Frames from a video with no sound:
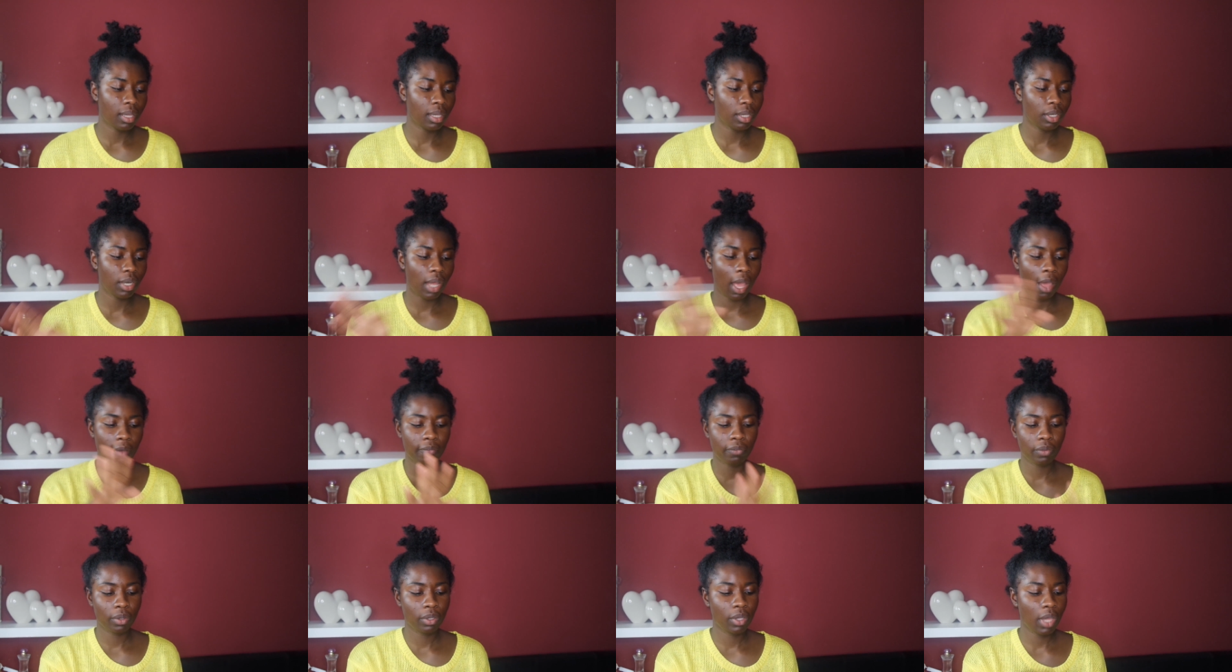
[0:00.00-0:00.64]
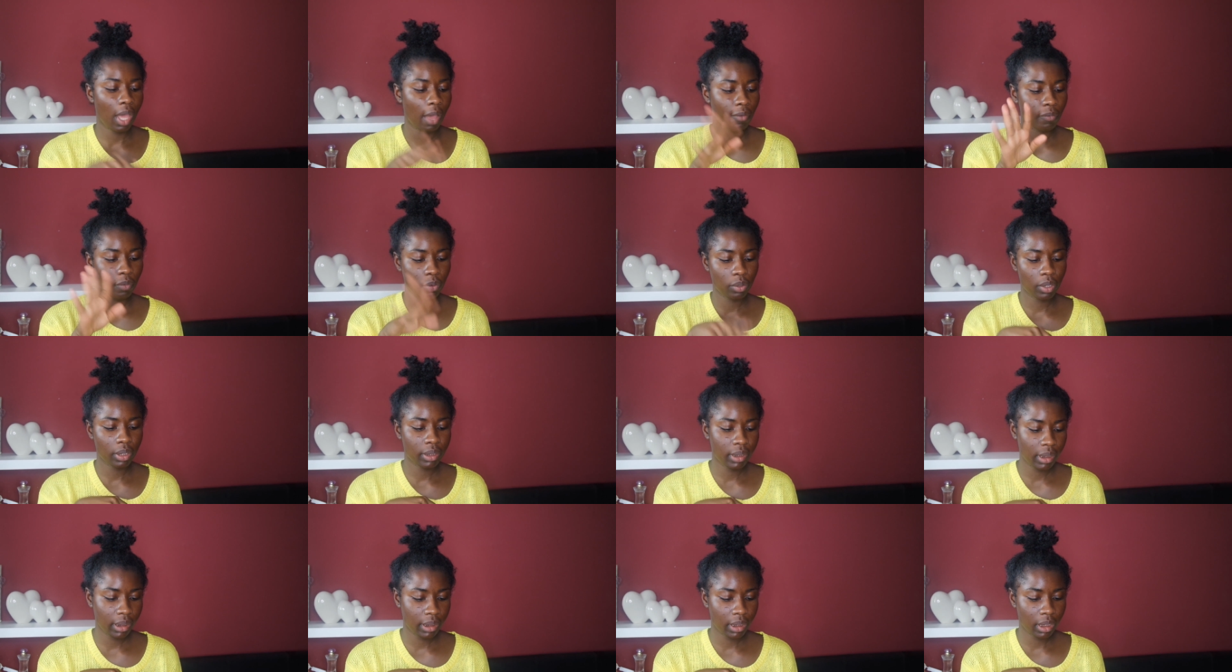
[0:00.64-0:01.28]
and then you have all
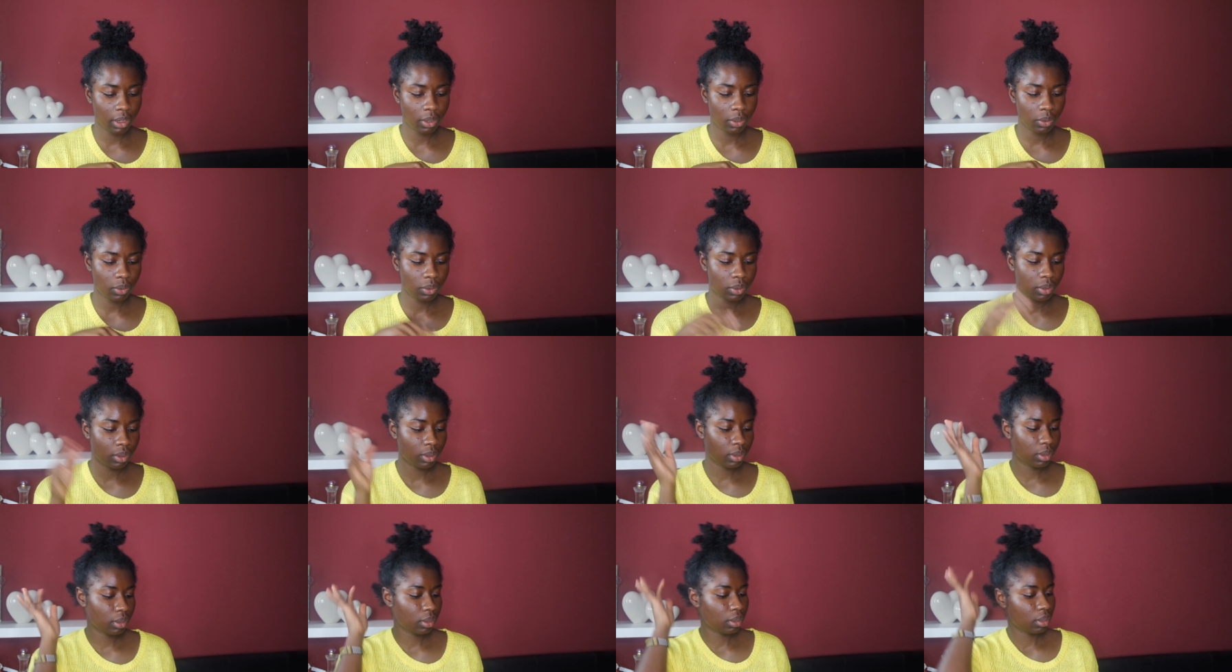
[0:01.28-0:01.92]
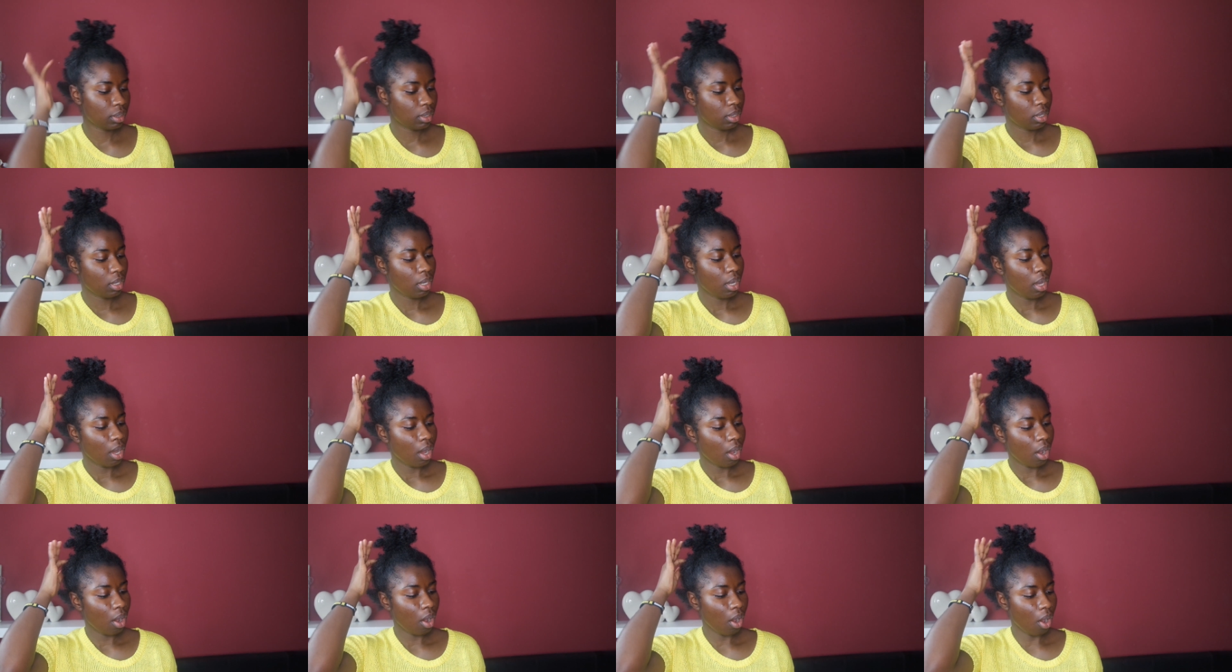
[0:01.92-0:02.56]
the details
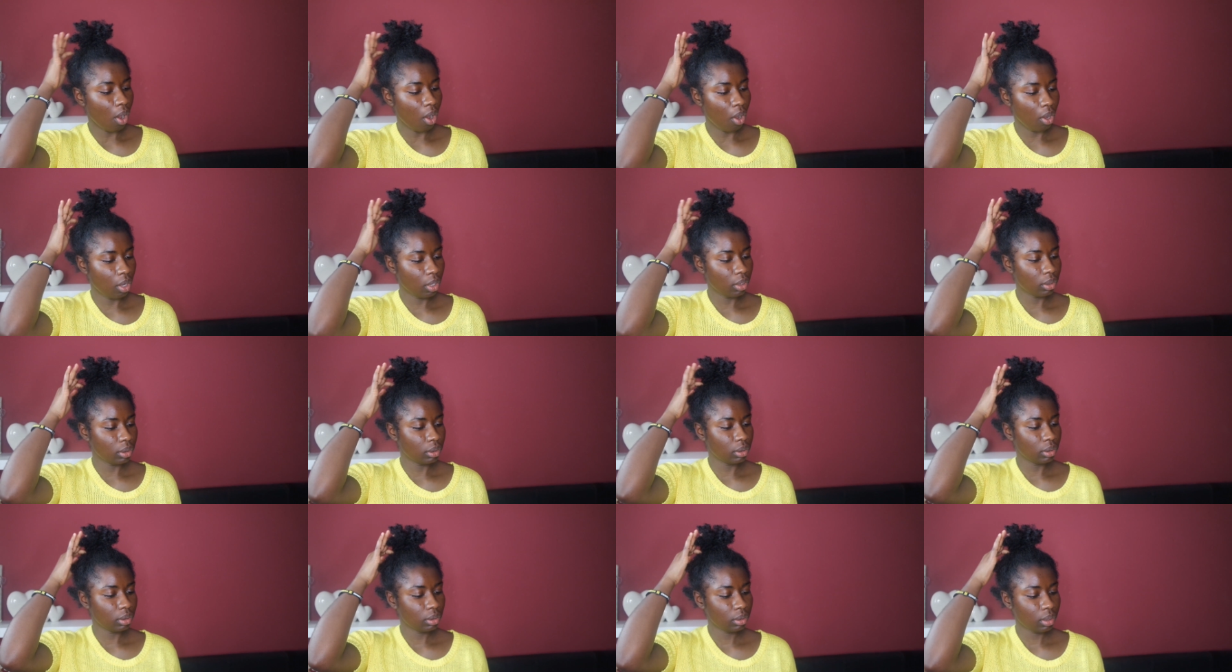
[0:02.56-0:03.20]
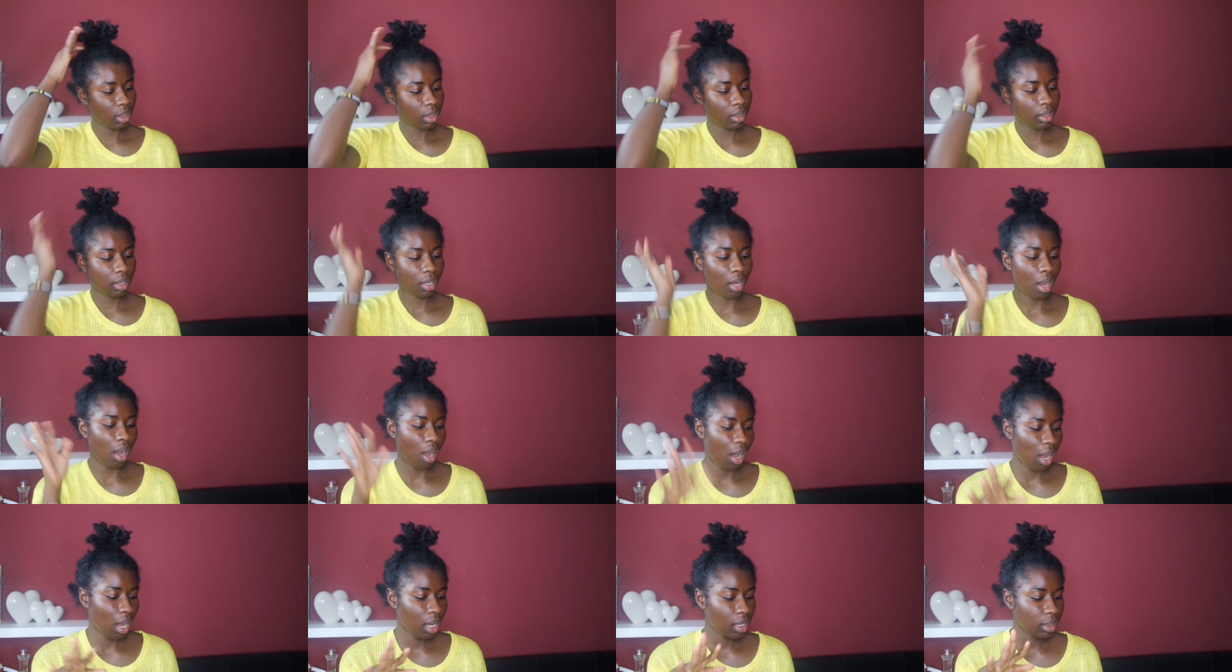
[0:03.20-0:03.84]
on the
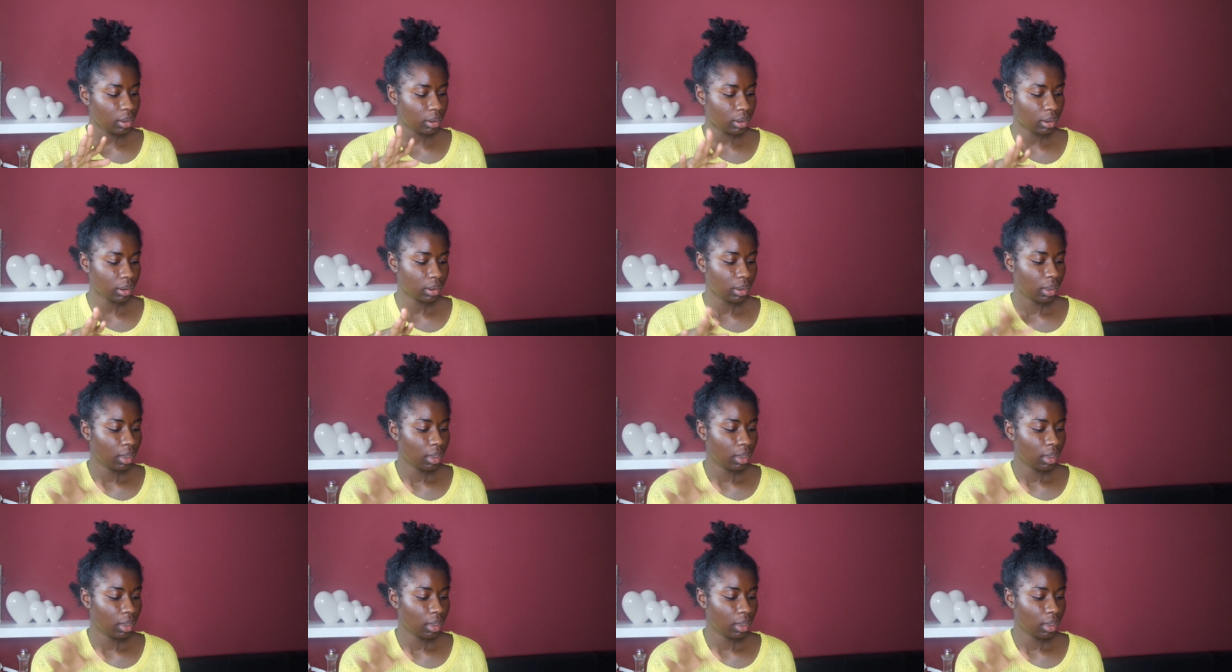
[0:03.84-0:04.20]
card,